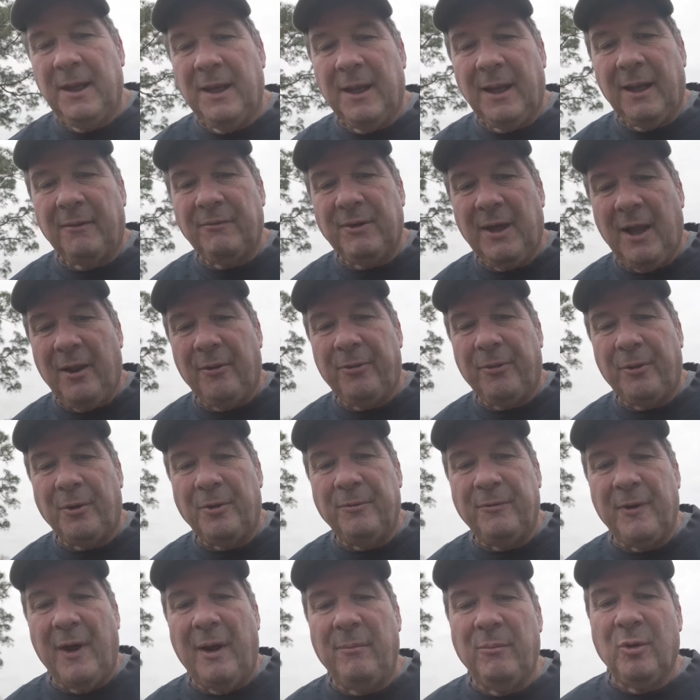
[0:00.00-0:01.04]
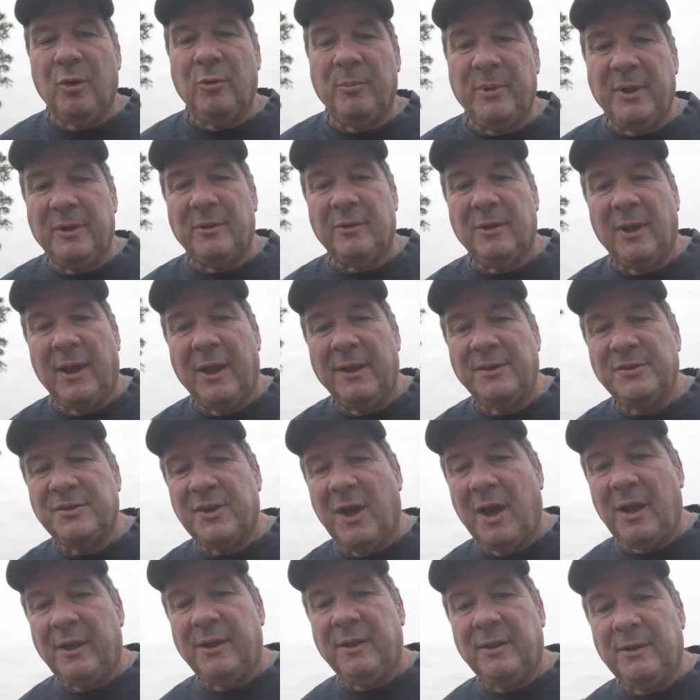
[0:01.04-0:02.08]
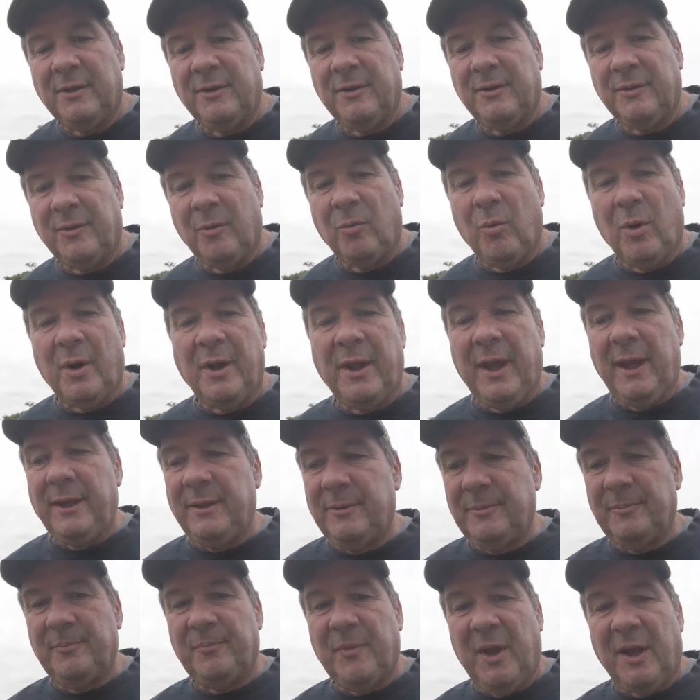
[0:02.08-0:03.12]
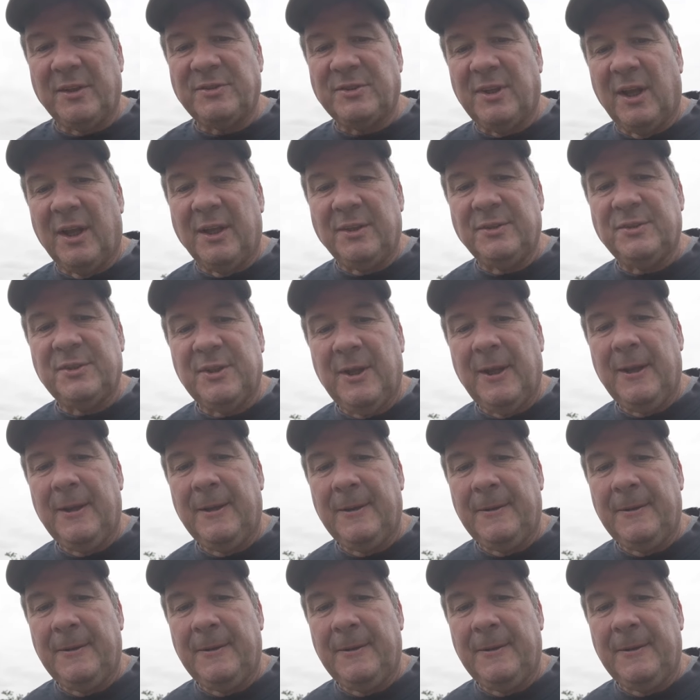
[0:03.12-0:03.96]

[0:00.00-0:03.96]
And I've got a 35 millimeter lens on it, the 1.8 S lens,